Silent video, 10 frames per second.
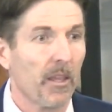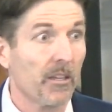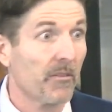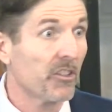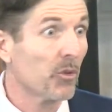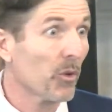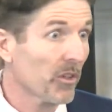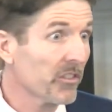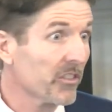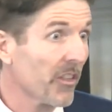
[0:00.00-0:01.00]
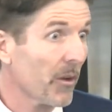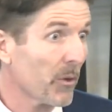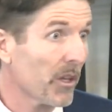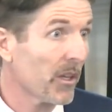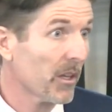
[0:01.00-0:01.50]
individuals that
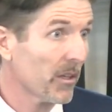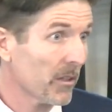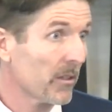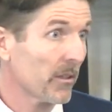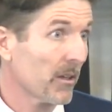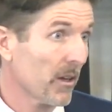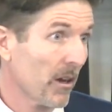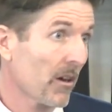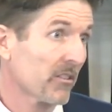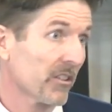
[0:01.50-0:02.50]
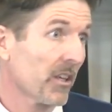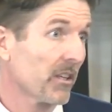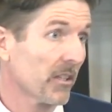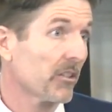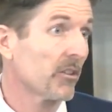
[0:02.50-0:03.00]
we are
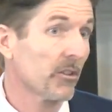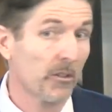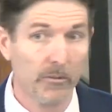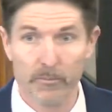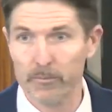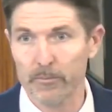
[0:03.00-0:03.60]
seeking to